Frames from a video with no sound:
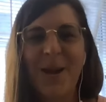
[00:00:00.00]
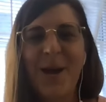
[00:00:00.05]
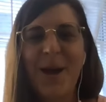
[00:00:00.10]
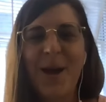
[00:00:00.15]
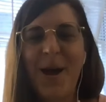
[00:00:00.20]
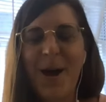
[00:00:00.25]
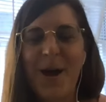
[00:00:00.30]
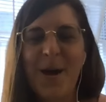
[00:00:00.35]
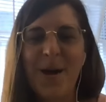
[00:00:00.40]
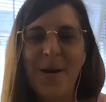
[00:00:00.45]

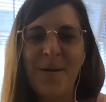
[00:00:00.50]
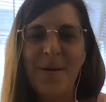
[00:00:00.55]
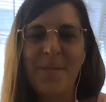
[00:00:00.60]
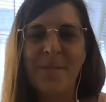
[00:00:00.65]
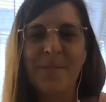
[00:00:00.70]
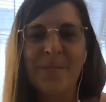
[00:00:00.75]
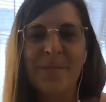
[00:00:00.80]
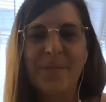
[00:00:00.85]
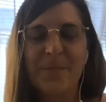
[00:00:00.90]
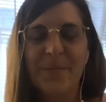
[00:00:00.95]

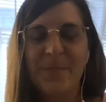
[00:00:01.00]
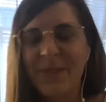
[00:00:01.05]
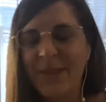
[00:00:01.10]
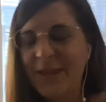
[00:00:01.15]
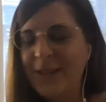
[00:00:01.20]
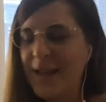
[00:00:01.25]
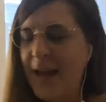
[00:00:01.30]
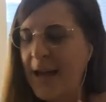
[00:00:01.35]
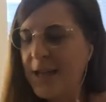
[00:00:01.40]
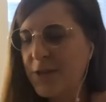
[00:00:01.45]
The
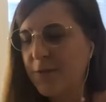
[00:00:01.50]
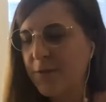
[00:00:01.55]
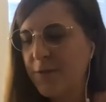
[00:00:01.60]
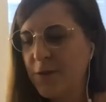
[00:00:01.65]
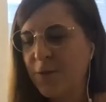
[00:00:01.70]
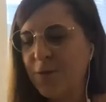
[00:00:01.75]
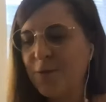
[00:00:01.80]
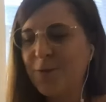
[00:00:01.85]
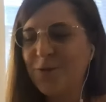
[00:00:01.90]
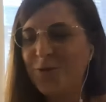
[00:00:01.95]
last
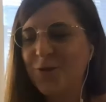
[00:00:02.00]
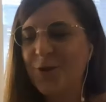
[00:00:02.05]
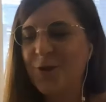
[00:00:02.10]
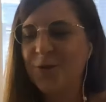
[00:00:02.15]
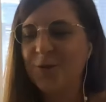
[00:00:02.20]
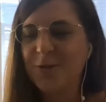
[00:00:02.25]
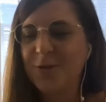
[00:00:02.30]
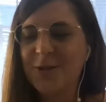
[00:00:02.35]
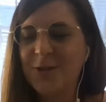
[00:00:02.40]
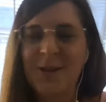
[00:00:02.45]
few
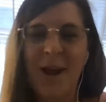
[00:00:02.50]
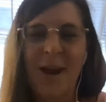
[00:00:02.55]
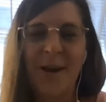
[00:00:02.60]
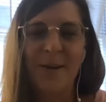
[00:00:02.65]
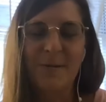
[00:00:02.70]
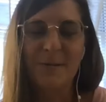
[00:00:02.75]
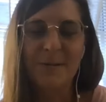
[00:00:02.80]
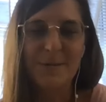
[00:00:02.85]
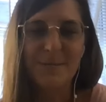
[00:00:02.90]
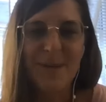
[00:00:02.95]
Struggle
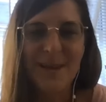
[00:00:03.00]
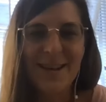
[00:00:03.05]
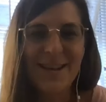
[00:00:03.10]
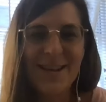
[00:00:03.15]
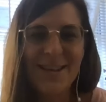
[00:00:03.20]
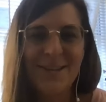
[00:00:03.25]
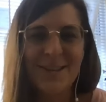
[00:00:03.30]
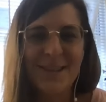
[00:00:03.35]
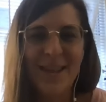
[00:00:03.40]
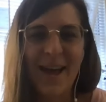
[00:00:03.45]
Synonymous
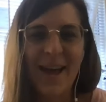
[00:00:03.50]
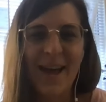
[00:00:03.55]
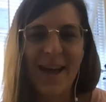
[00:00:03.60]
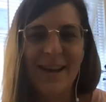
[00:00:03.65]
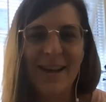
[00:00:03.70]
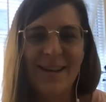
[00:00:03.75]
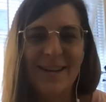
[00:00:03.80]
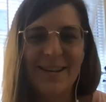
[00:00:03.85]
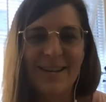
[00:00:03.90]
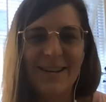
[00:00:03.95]
meetings
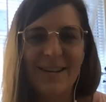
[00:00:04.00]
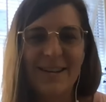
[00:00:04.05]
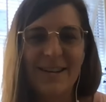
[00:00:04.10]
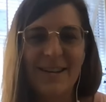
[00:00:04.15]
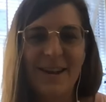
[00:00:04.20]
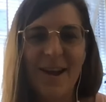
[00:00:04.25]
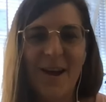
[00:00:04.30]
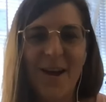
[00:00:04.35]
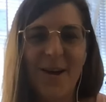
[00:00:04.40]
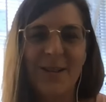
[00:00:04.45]
that
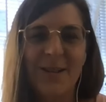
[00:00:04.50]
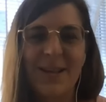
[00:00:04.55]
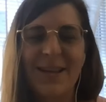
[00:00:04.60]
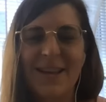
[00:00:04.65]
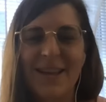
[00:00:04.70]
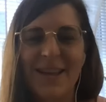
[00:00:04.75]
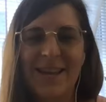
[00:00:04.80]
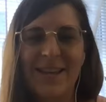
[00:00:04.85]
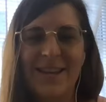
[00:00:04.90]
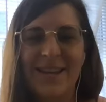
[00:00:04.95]

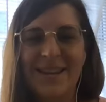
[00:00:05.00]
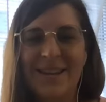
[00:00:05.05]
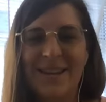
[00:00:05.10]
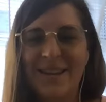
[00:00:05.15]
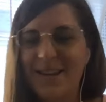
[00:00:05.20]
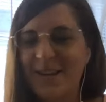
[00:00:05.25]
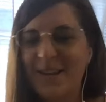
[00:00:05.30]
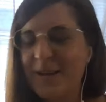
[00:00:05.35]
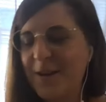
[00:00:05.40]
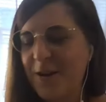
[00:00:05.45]
Holly and
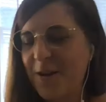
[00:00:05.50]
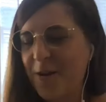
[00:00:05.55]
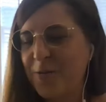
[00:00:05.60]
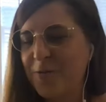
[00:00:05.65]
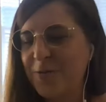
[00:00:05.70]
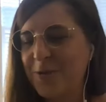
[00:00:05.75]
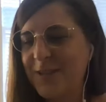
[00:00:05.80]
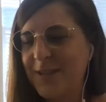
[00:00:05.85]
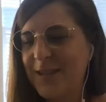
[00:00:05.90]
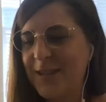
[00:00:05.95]
Nina
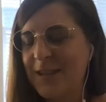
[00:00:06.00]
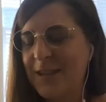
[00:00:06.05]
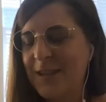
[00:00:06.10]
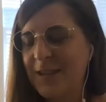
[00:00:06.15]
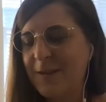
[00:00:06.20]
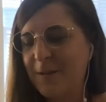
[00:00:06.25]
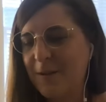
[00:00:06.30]
hosted